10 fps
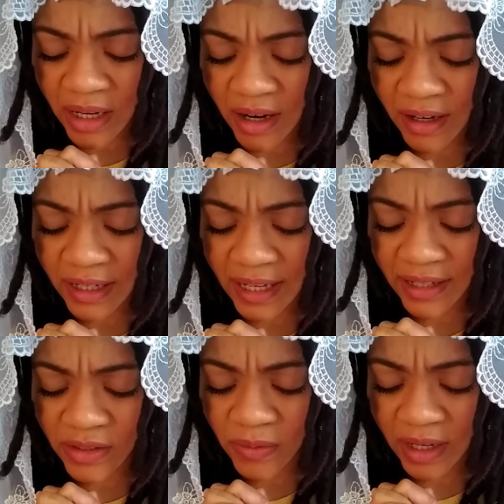our
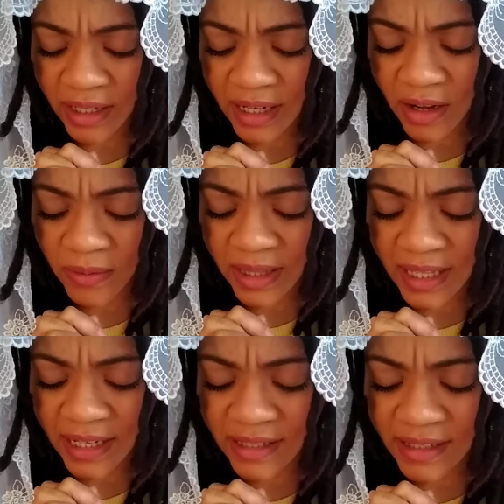gates right now with
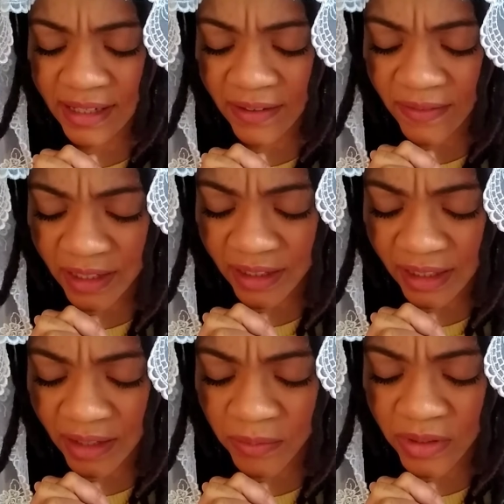thanksgiving,
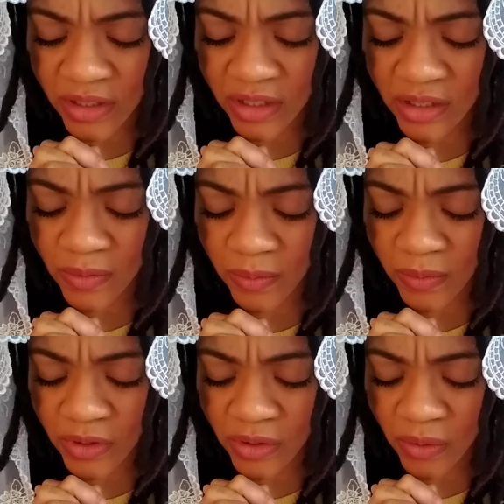and
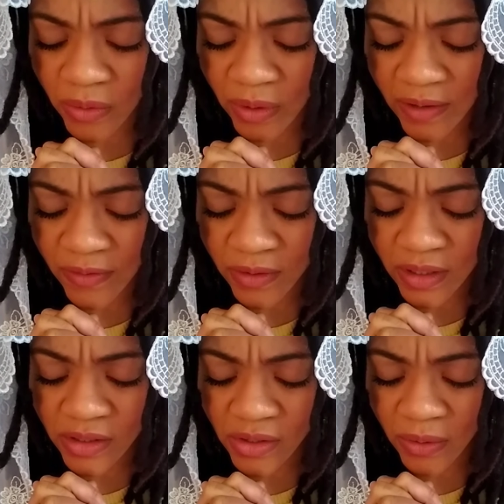we're so grateful
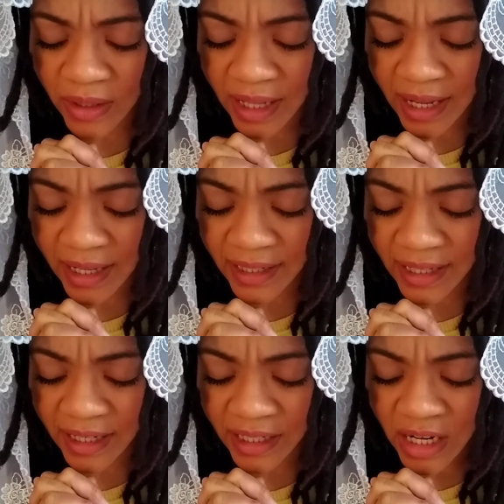and so glad
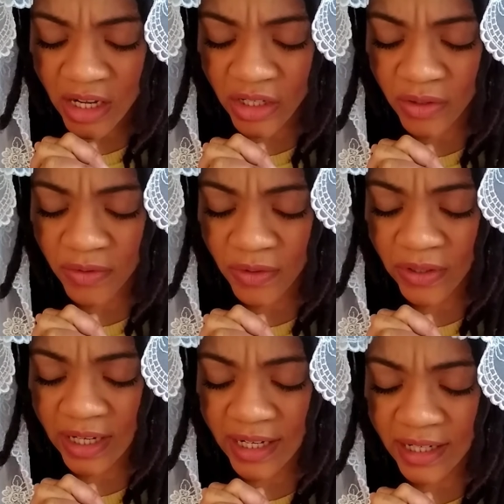that you have
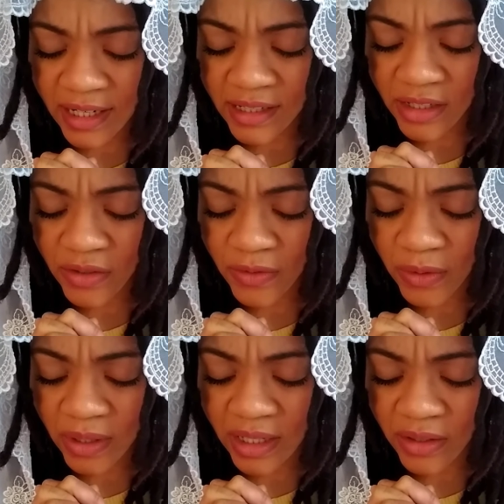created us and you've
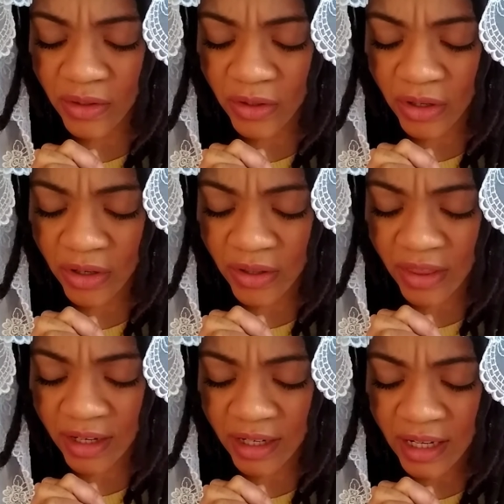created the earth
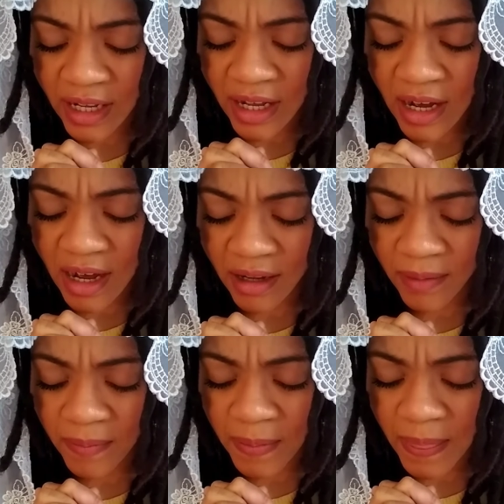and
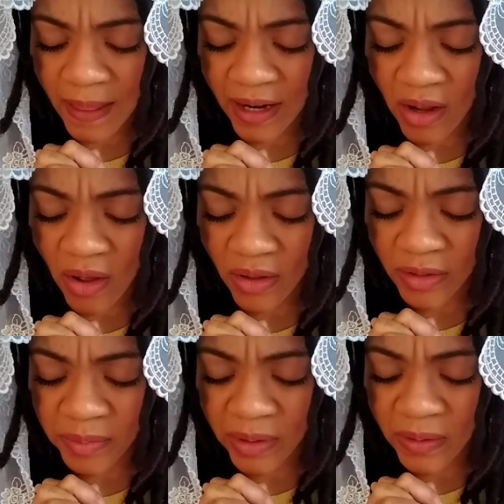all the
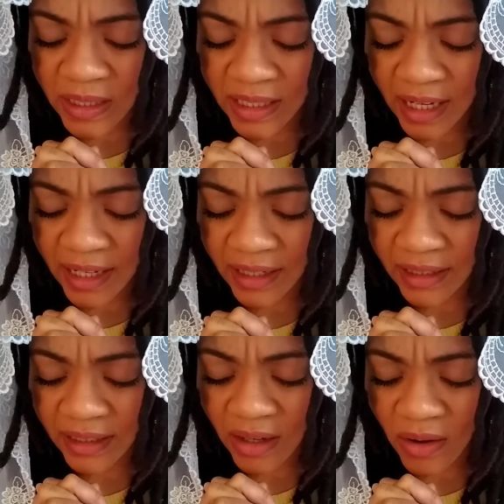beauty
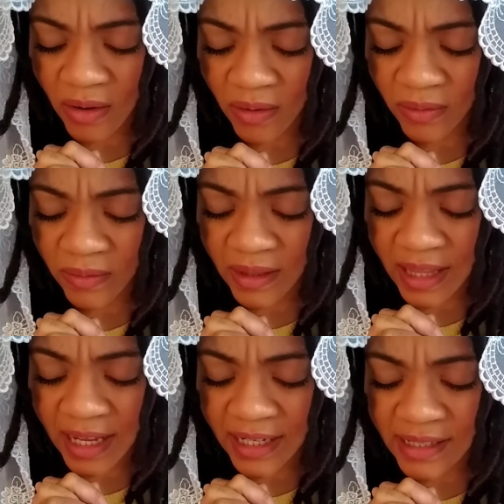and all
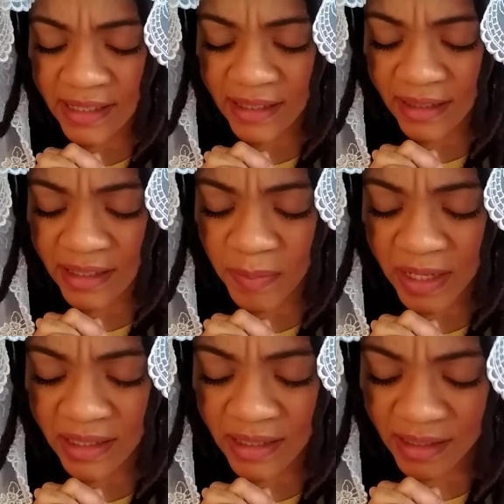that is in the
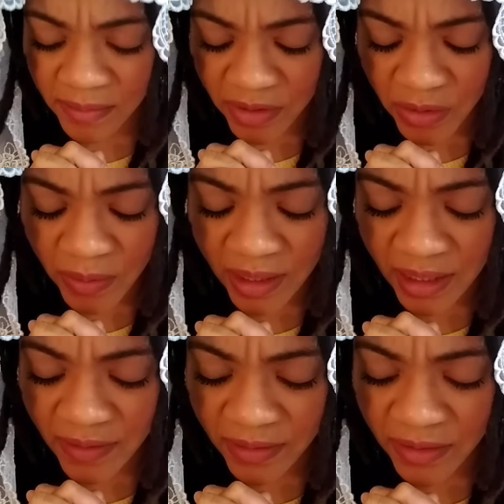spaces in between,
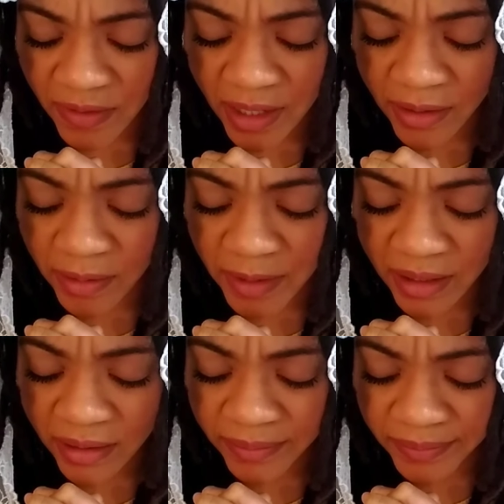Heavenly Father and Mother.